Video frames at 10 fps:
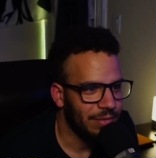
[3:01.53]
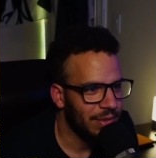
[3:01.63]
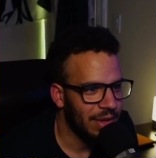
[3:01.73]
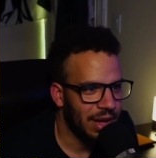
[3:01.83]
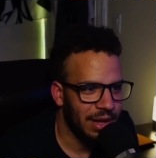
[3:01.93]

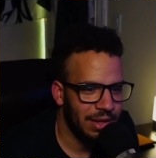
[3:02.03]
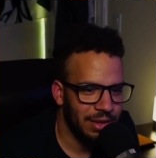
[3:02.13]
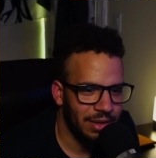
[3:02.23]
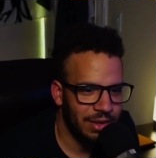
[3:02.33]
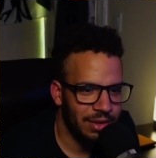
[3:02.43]
not
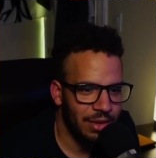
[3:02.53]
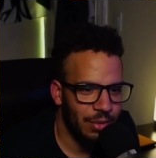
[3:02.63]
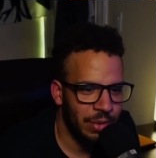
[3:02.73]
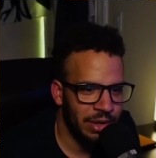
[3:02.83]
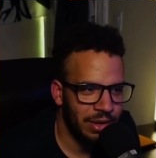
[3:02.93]

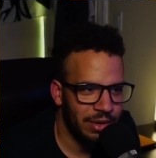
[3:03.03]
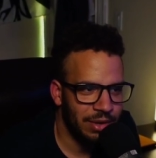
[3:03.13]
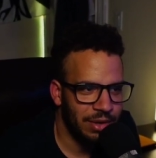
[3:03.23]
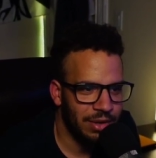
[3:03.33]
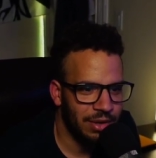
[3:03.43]
nowhere.
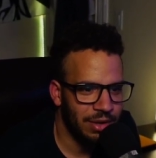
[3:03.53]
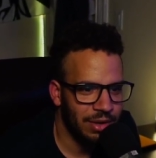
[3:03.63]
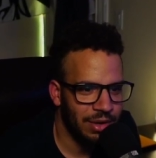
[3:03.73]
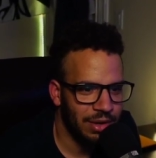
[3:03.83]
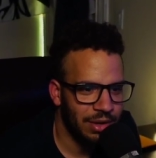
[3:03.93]

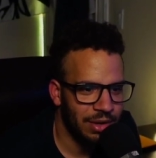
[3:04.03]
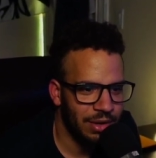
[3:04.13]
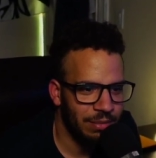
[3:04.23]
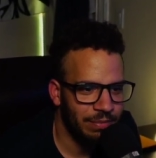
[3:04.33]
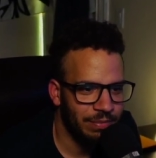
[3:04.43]

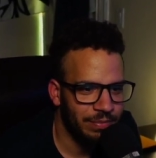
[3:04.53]
Um,